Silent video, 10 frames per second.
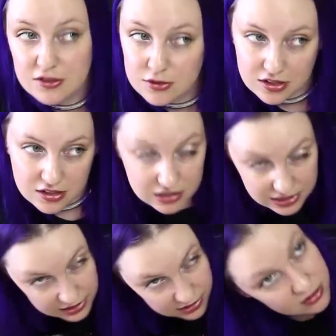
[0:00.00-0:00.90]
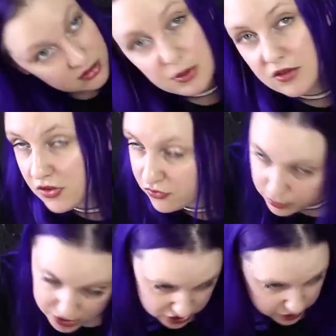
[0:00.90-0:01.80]
you could glean a little bit of
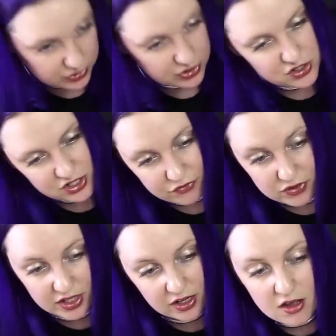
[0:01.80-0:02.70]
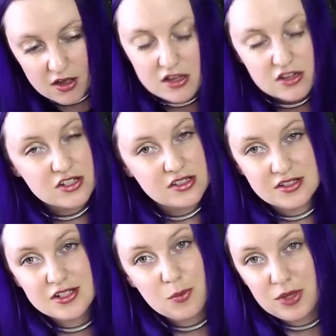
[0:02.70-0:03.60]
information while you're shuffling. Just
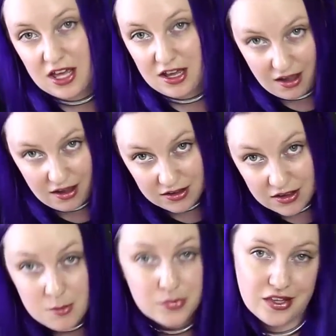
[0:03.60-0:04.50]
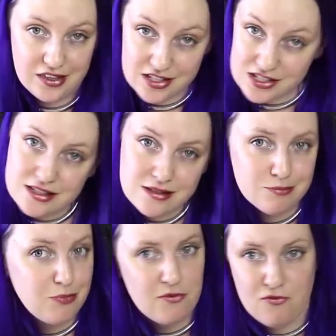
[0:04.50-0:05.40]
don't be that guy. Play this
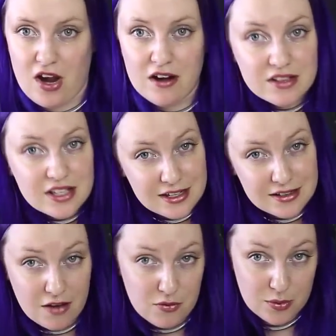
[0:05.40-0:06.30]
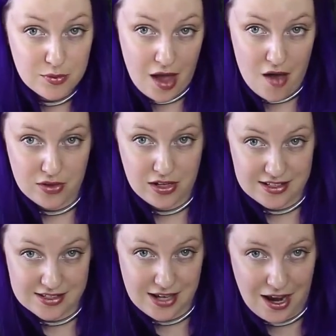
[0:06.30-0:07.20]
fairly and everyone will have a
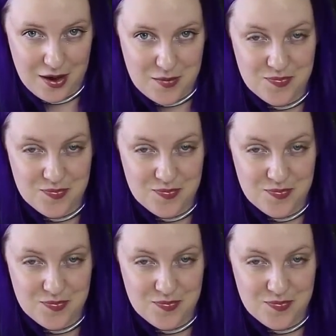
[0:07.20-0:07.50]
nice time.